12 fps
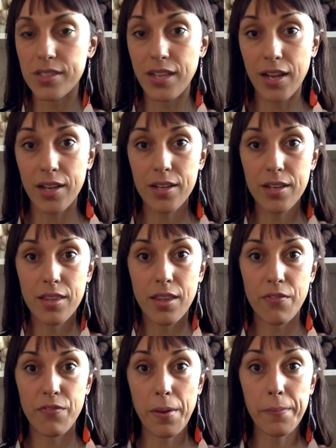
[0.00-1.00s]
done, the
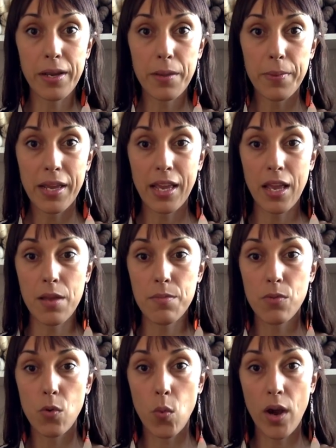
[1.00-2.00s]
fabric
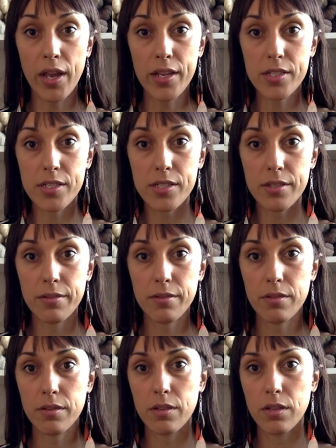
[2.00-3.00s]
became white.
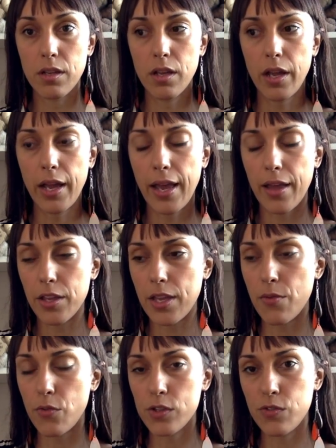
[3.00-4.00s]

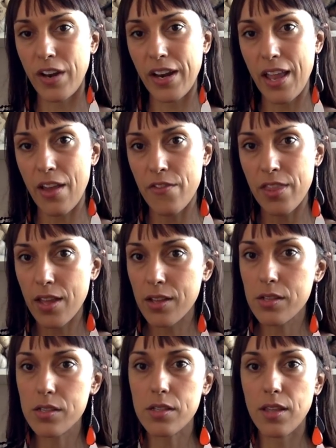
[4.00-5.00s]
It was very
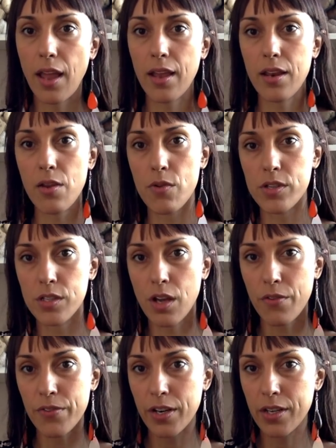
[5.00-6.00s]
evident that it was
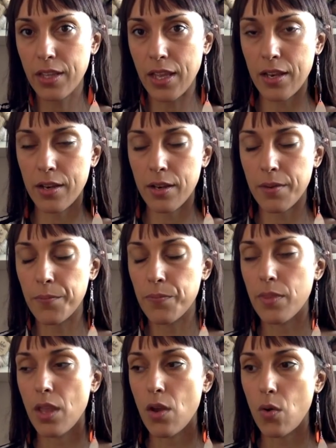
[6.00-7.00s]
covered in
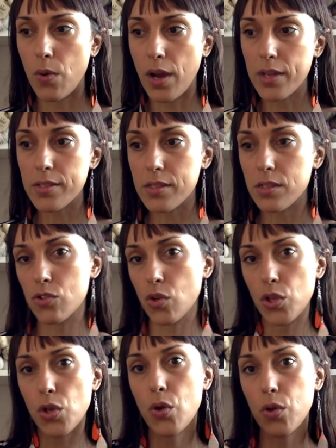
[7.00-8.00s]
wax, so
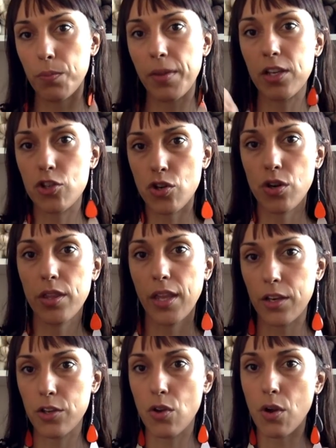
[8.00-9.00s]
you could make sure
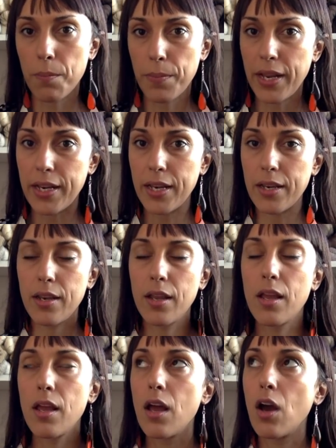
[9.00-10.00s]
that you completed
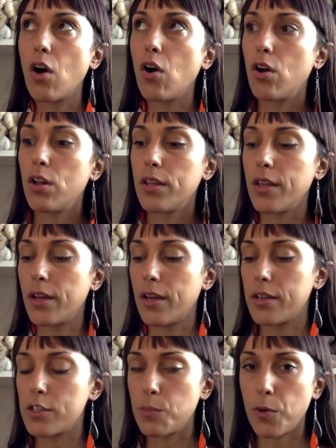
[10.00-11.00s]
all
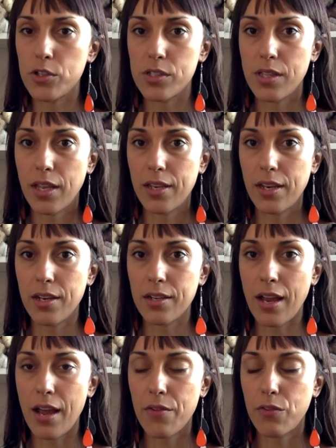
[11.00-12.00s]
the spots that didn't
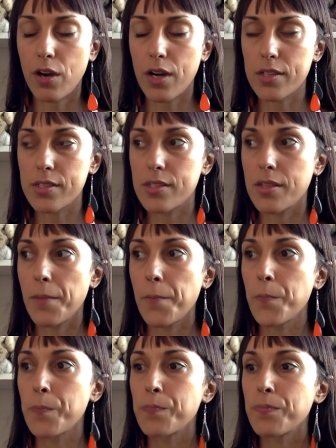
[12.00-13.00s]
have wax.
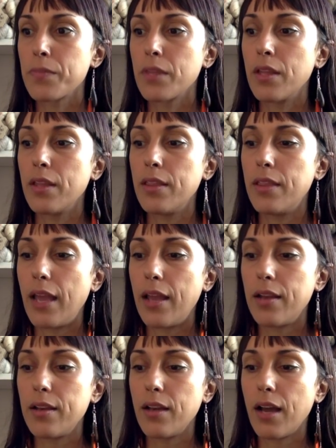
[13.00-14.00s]

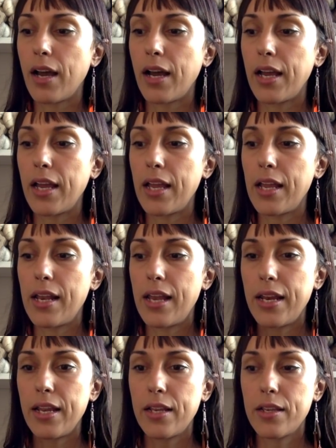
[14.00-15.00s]
Then I
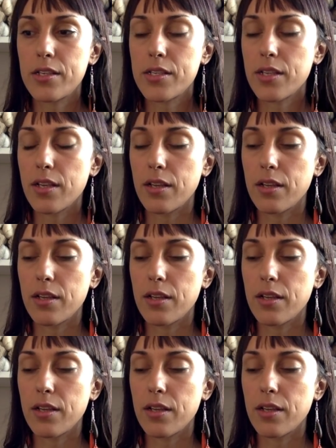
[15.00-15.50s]
let it